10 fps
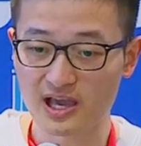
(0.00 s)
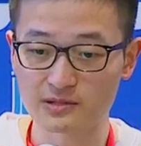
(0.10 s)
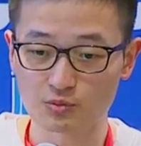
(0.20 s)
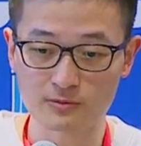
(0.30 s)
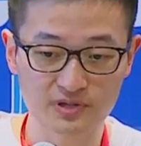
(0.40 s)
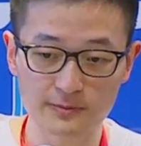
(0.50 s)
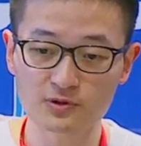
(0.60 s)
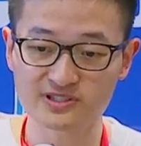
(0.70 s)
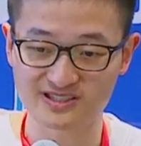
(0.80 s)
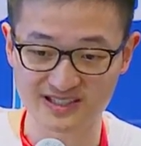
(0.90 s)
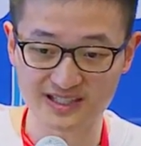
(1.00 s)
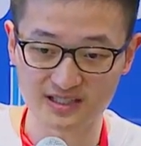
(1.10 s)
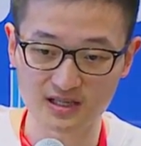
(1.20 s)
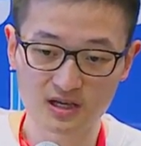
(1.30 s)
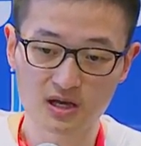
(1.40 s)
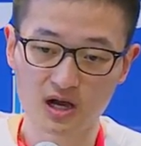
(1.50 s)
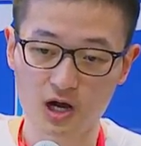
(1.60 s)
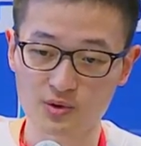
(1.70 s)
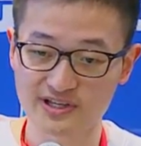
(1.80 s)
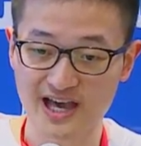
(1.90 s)
and when people see
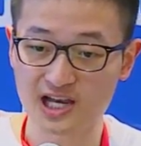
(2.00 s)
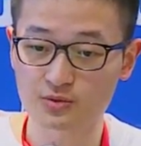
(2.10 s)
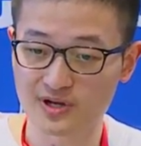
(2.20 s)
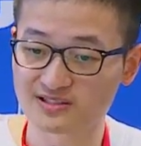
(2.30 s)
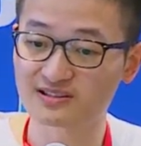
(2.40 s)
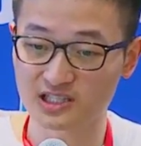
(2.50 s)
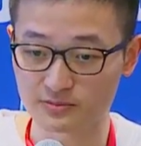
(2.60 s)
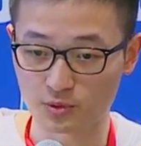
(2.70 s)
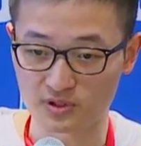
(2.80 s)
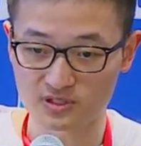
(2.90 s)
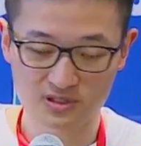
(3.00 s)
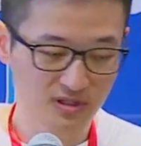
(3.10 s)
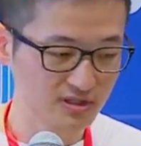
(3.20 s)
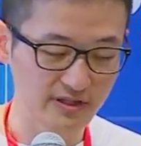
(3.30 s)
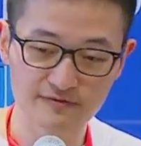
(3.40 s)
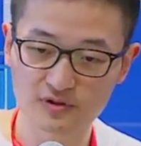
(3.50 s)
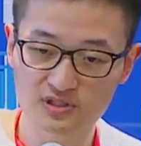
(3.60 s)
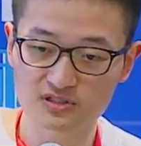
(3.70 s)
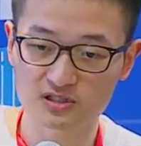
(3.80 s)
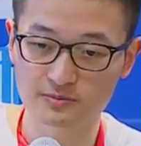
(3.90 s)
our categorized leaderboard, the
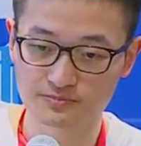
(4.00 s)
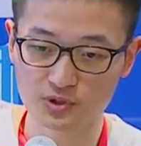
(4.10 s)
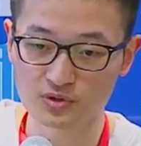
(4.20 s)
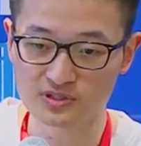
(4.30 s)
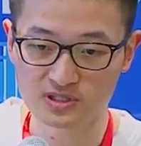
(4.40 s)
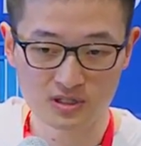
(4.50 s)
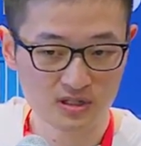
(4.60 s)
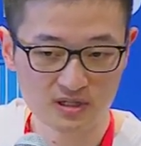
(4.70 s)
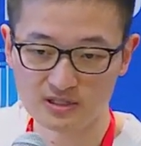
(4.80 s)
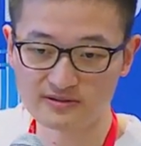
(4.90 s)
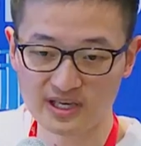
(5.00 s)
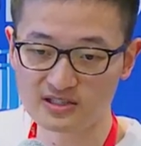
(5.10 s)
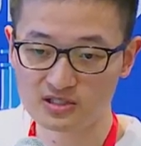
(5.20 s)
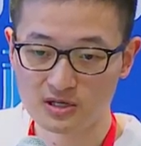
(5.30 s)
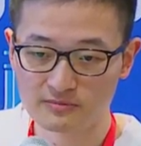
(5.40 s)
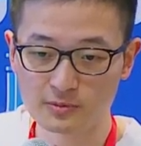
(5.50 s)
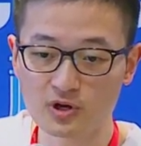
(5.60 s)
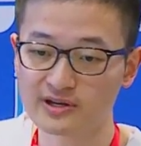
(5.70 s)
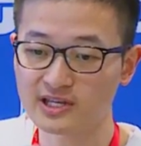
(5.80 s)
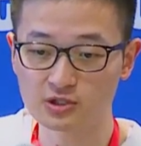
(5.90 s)
influencer, the books, the things, people
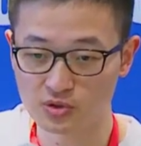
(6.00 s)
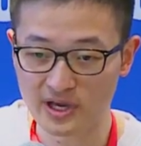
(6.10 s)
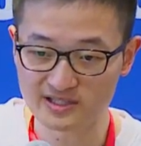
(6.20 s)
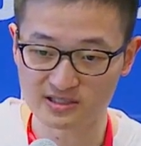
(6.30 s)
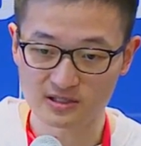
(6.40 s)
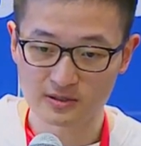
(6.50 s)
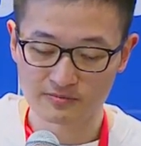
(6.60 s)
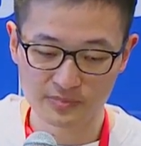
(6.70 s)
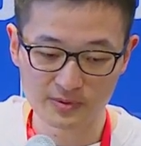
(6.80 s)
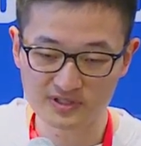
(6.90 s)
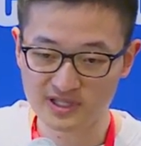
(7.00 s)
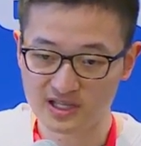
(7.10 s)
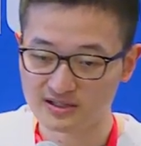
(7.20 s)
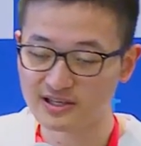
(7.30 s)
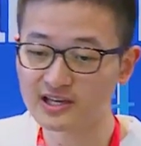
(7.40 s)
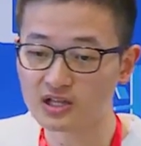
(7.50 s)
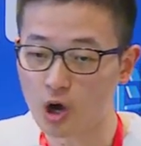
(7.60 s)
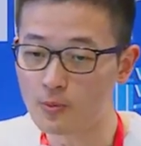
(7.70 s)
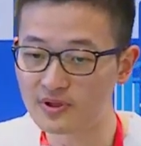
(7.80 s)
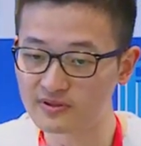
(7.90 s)
are getting crazy. People say they can
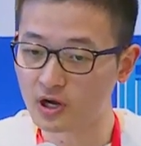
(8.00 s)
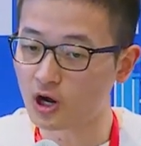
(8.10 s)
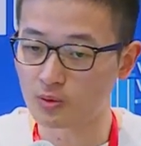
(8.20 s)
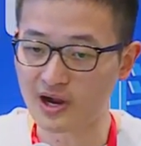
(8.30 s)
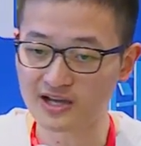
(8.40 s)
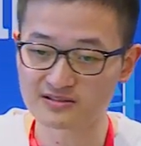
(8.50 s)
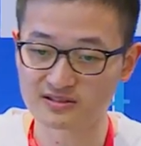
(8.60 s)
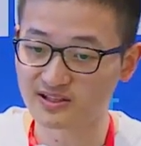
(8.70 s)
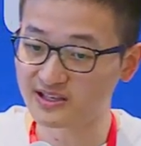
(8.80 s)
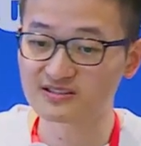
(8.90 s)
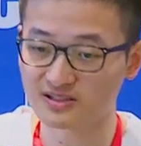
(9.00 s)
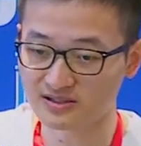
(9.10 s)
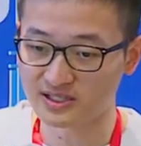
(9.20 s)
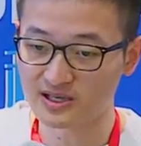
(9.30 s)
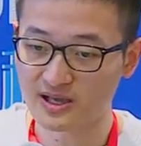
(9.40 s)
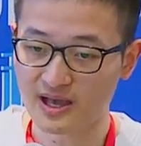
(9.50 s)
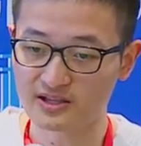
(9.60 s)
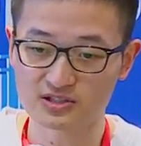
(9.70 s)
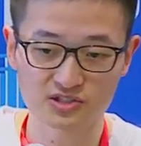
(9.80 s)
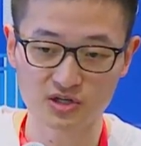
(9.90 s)
open the horizons instantly
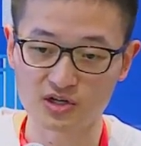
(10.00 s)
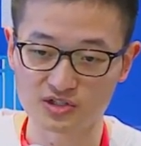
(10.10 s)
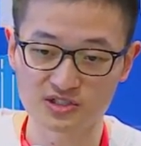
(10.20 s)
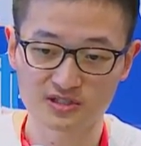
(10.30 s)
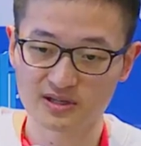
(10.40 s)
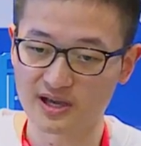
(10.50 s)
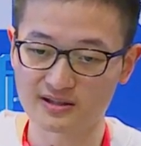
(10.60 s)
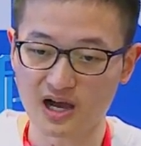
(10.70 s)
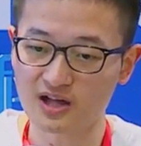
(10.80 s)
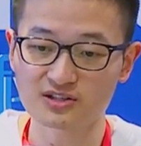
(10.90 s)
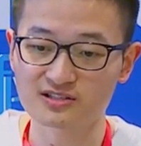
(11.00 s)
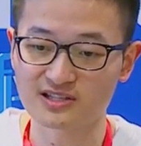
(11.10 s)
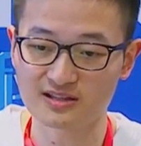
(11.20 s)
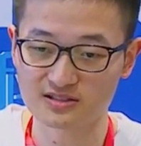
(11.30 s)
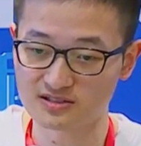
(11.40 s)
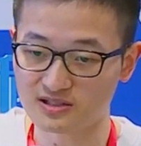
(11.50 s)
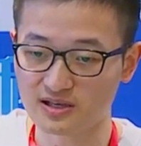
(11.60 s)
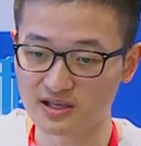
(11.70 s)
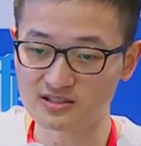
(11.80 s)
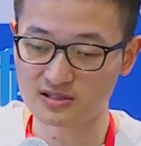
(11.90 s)
and search and understand this,
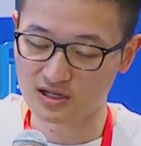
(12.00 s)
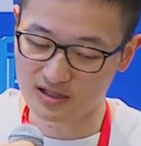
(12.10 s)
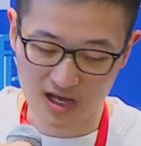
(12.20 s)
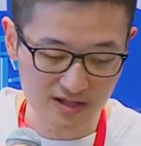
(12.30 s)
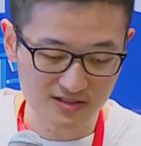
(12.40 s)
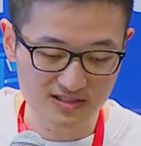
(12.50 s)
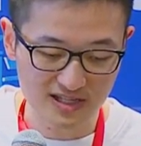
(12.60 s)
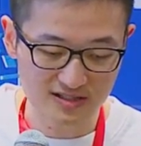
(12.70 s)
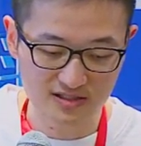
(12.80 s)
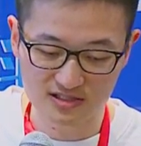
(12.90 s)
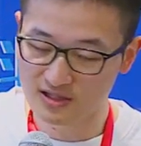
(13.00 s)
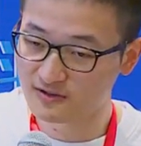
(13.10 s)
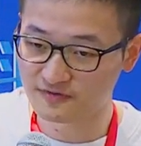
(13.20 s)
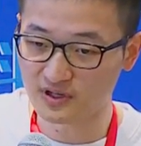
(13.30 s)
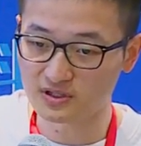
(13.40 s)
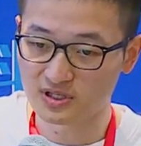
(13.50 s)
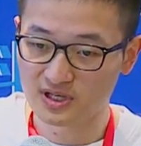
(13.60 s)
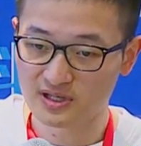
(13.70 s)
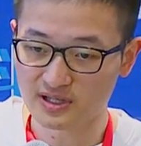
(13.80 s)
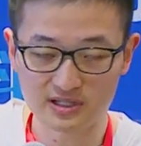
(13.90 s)
uh, understand this field
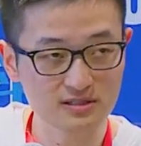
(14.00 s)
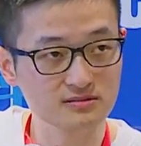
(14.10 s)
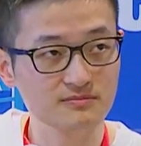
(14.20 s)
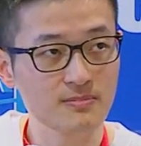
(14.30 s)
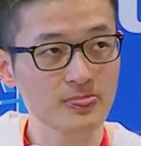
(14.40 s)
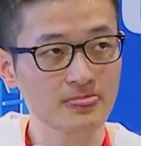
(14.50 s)
in